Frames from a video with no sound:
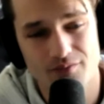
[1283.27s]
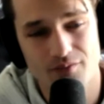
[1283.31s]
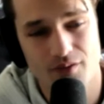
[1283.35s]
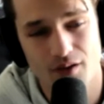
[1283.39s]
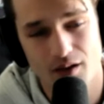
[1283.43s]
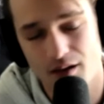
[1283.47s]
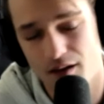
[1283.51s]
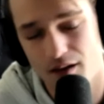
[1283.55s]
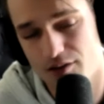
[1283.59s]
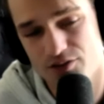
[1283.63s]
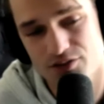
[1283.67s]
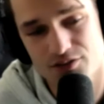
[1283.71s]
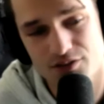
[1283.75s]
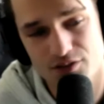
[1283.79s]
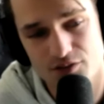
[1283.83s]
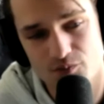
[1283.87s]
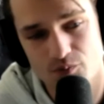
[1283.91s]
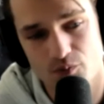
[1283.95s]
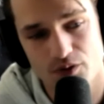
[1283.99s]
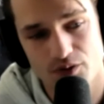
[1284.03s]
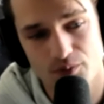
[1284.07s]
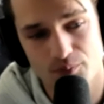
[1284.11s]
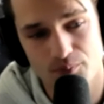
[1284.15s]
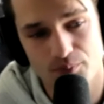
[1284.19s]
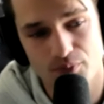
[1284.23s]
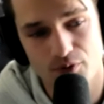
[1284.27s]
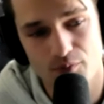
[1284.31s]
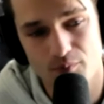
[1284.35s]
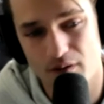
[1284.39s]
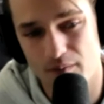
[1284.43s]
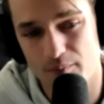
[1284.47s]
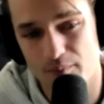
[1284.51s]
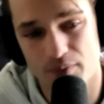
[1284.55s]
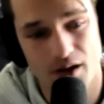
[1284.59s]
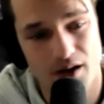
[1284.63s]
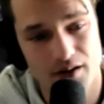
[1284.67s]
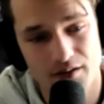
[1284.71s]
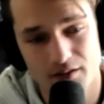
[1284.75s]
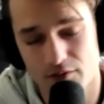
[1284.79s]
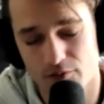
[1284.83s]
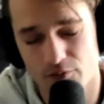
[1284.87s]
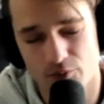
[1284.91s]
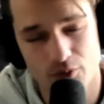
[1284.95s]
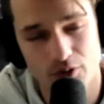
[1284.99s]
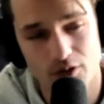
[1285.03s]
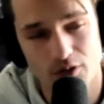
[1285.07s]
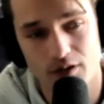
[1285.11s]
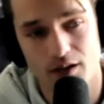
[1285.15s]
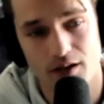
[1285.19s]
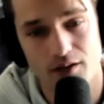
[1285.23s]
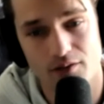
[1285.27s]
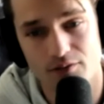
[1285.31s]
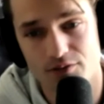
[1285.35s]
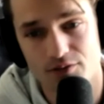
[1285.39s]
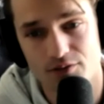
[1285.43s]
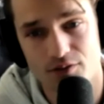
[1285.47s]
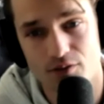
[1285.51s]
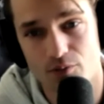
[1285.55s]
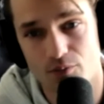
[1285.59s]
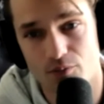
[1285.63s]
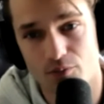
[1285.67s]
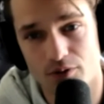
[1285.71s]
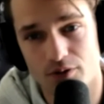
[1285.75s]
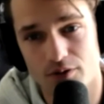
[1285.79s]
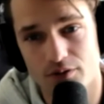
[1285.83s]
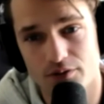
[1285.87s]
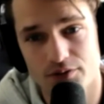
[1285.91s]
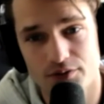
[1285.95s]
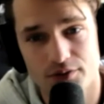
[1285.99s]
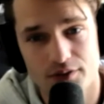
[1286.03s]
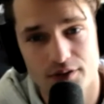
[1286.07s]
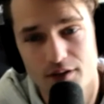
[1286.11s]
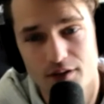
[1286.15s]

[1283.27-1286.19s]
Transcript: I actually just want to put my body of work out into the world,